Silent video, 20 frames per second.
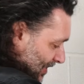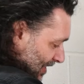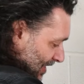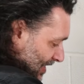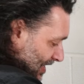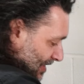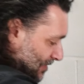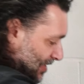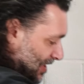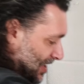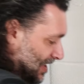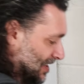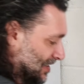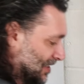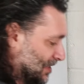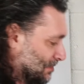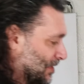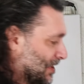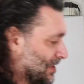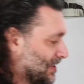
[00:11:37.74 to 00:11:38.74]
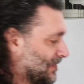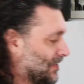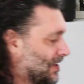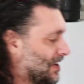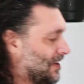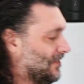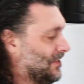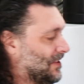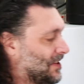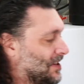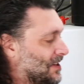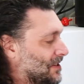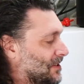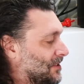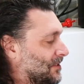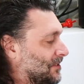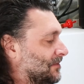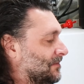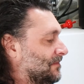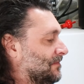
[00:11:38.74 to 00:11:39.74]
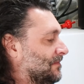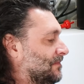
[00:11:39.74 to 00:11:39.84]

So then we got our spunding valve here.